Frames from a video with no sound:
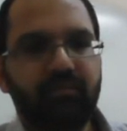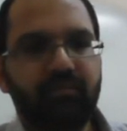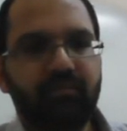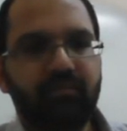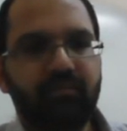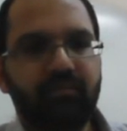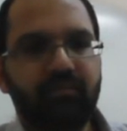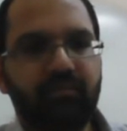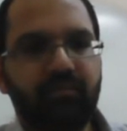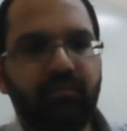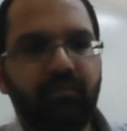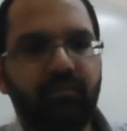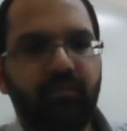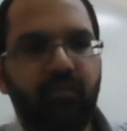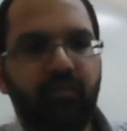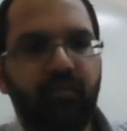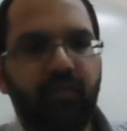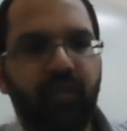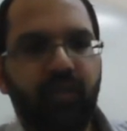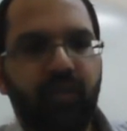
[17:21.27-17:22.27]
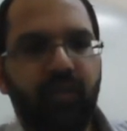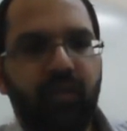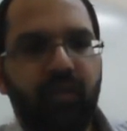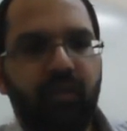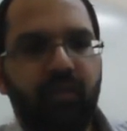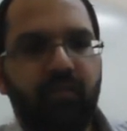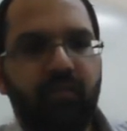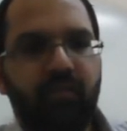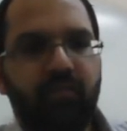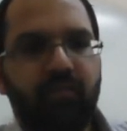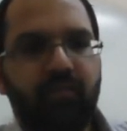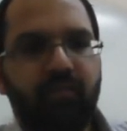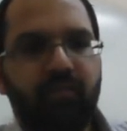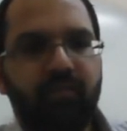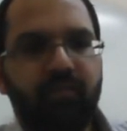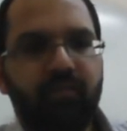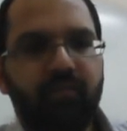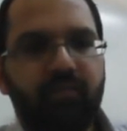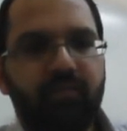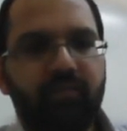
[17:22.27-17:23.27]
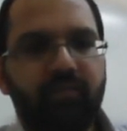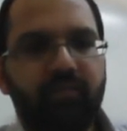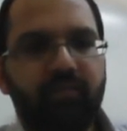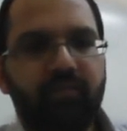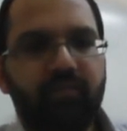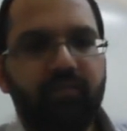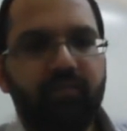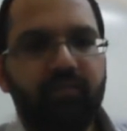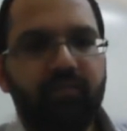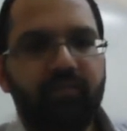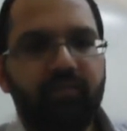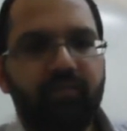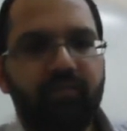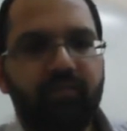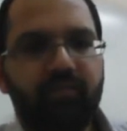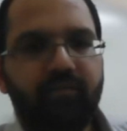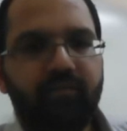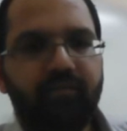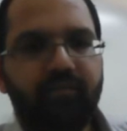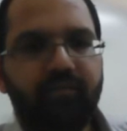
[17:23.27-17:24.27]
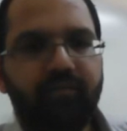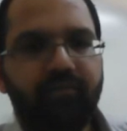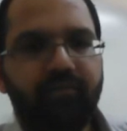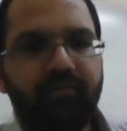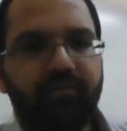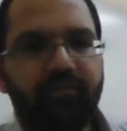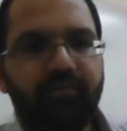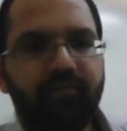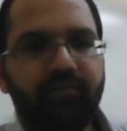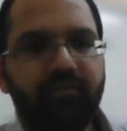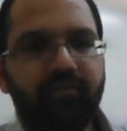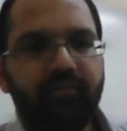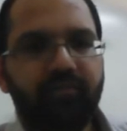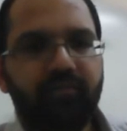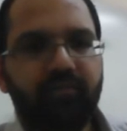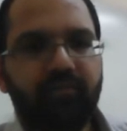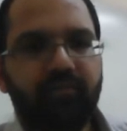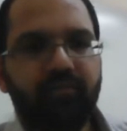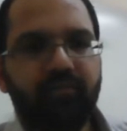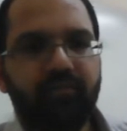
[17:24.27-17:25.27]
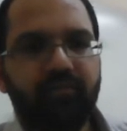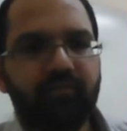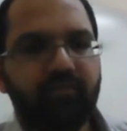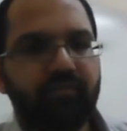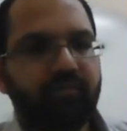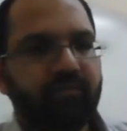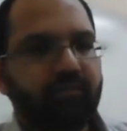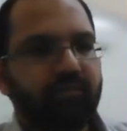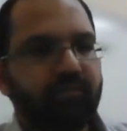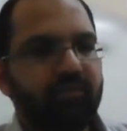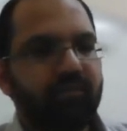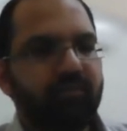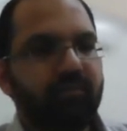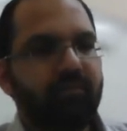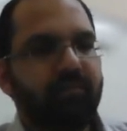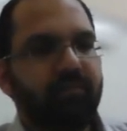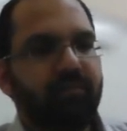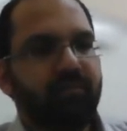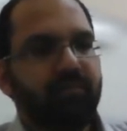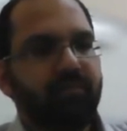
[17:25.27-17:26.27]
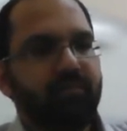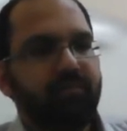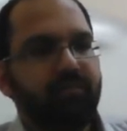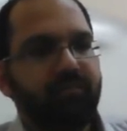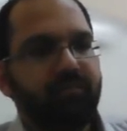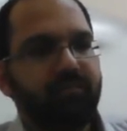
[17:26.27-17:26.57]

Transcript: [no speech]